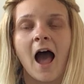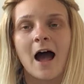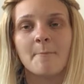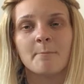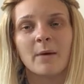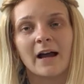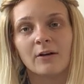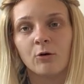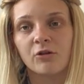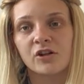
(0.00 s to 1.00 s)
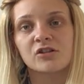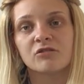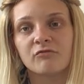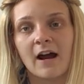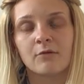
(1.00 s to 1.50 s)
and by others
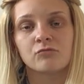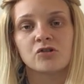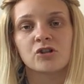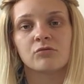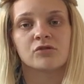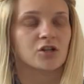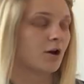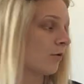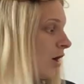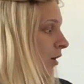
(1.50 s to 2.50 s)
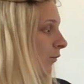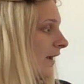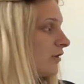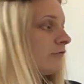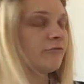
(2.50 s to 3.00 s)
around you. So
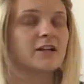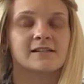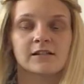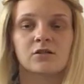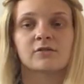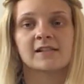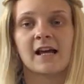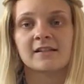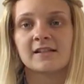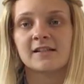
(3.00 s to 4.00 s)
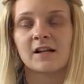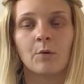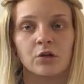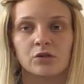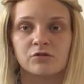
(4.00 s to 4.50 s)
when you've written your sentence, I
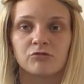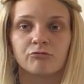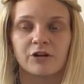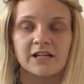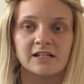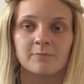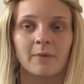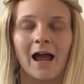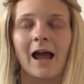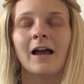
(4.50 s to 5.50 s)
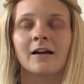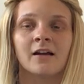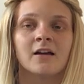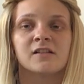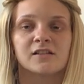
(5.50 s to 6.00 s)
want you to read it back
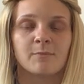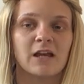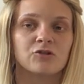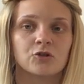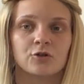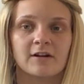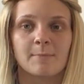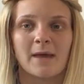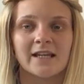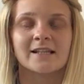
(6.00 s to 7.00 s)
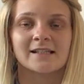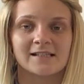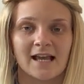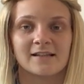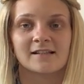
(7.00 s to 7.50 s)
to make sure it makes
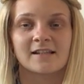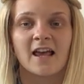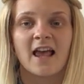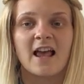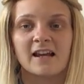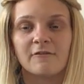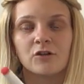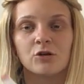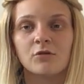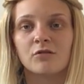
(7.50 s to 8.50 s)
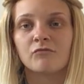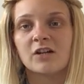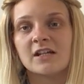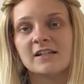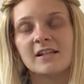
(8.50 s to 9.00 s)
sense. And if you can
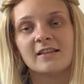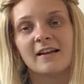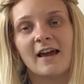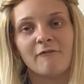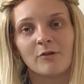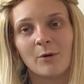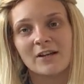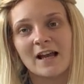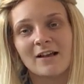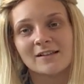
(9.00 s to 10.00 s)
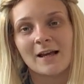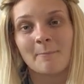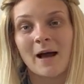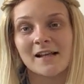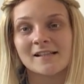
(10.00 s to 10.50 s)
read it, then everybody else
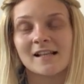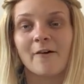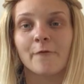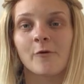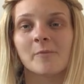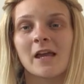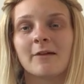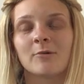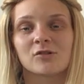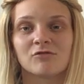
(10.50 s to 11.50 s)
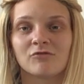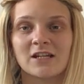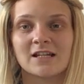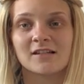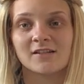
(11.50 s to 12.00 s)
and myself will be able to
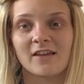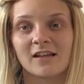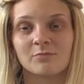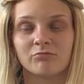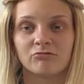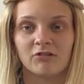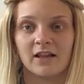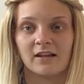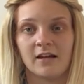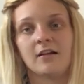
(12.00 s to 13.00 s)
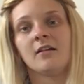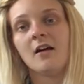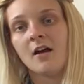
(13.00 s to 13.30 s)
read it. So that's brilliant.